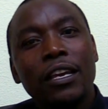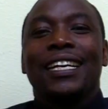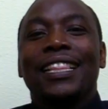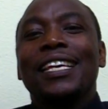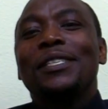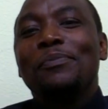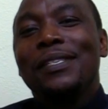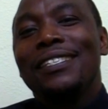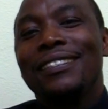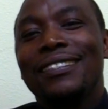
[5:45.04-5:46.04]
This
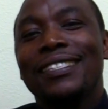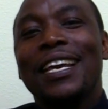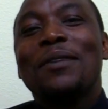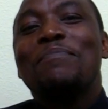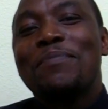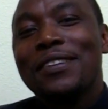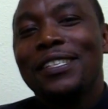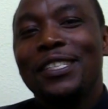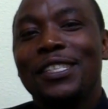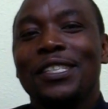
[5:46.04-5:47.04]
means a
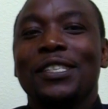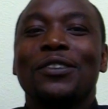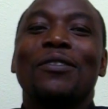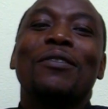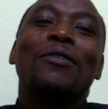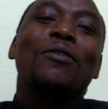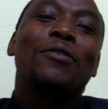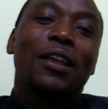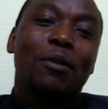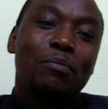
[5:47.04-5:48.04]
priest
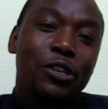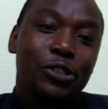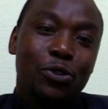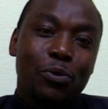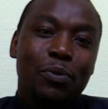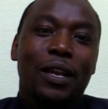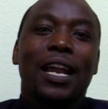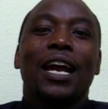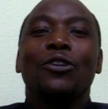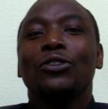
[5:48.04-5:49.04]
or a bishop
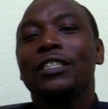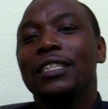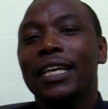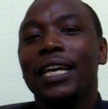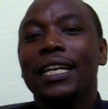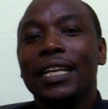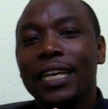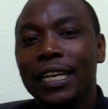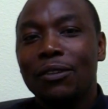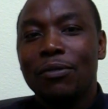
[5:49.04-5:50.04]
cannot tell
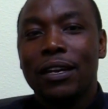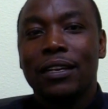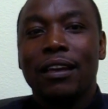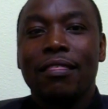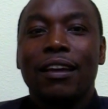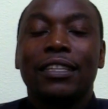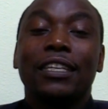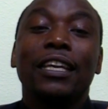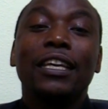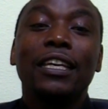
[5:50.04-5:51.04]
anyone that
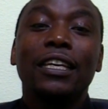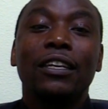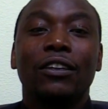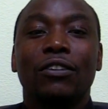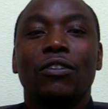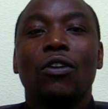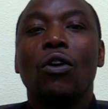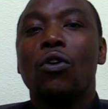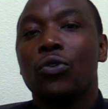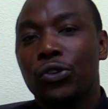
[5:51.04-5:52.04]
he
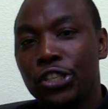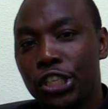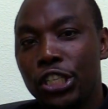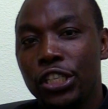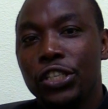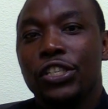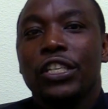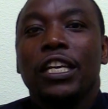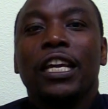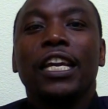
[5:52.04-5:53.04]
or she
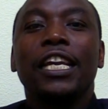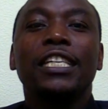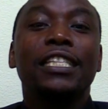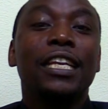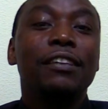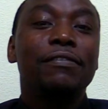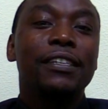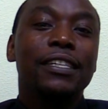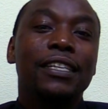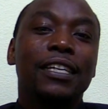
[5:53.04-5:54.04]
is
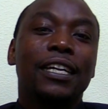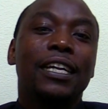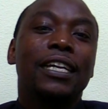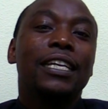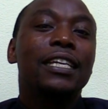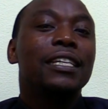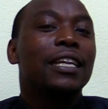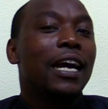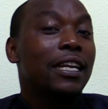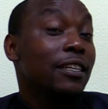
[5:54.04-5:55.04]
living in
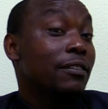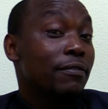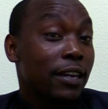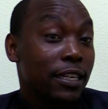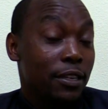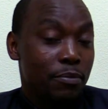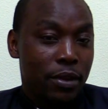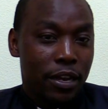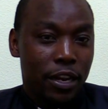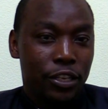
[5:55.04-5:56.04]
an invalid
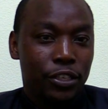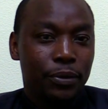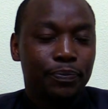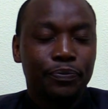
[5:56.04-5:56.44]
marriage.